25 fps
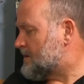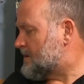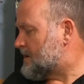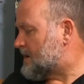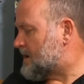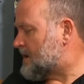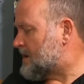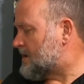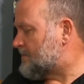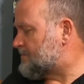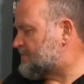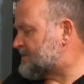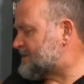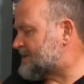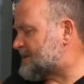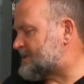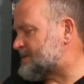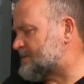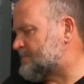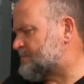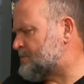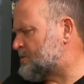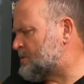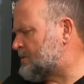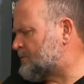But that's
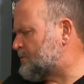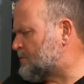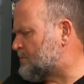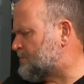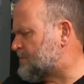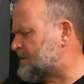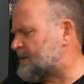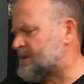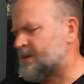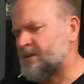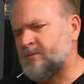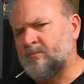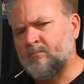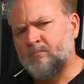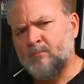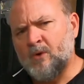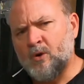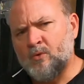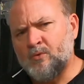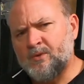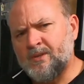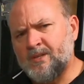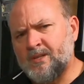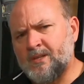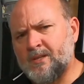a beautiful beer,
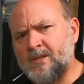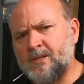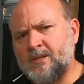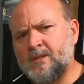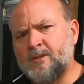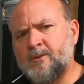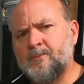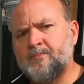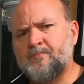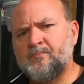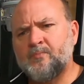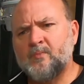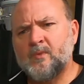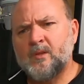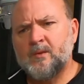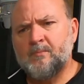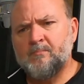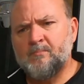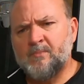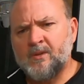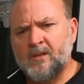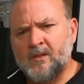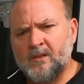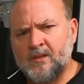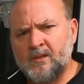malty,
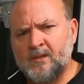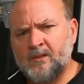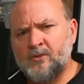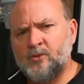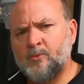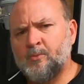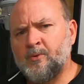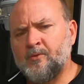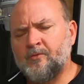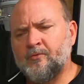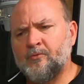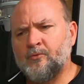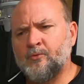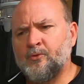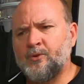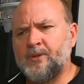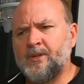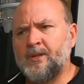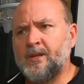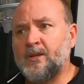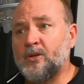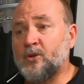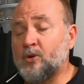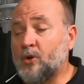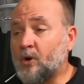but a little bit
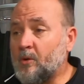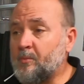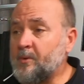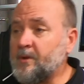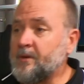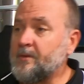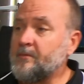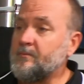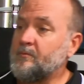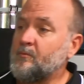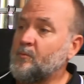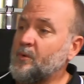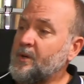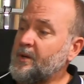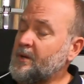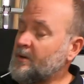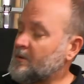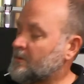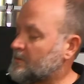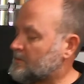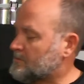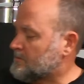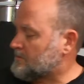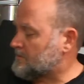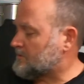fruity. And Comet,
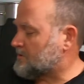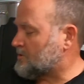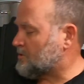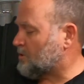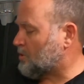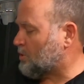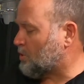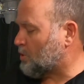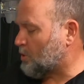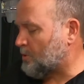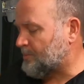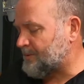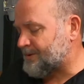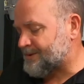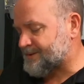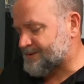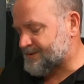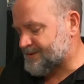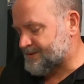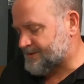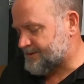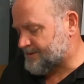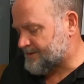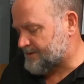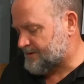well,
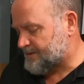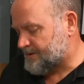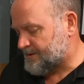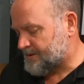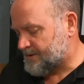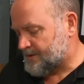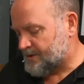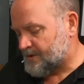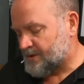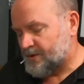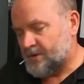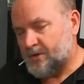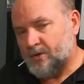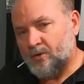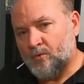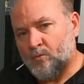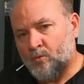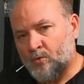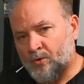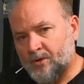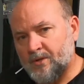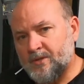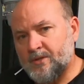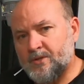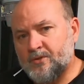Comet.
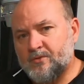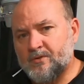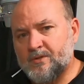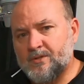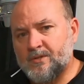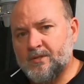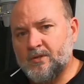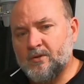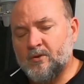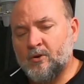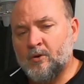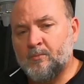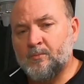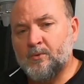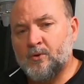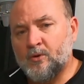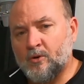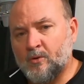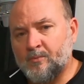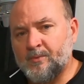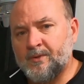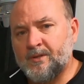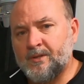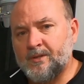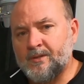What an interesting hop
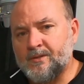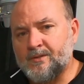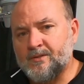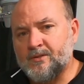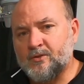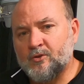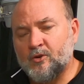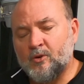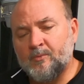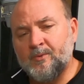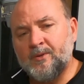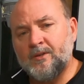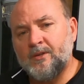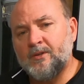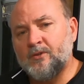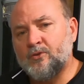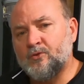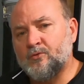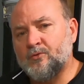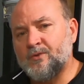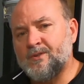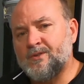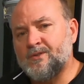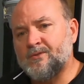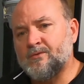Comet is. Comet and
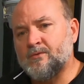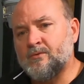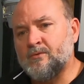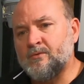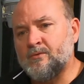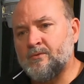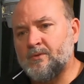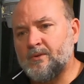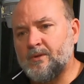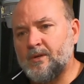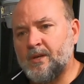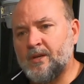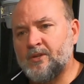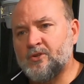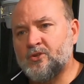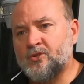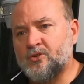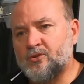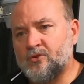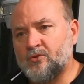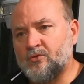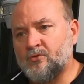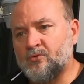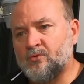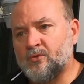Crystal and
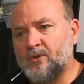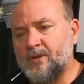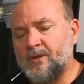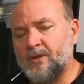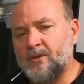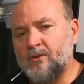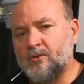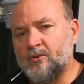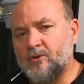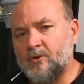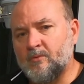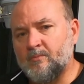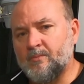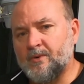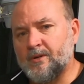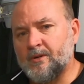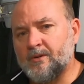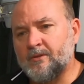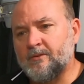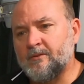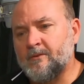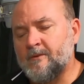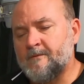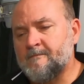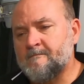Chinook in
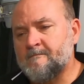combo.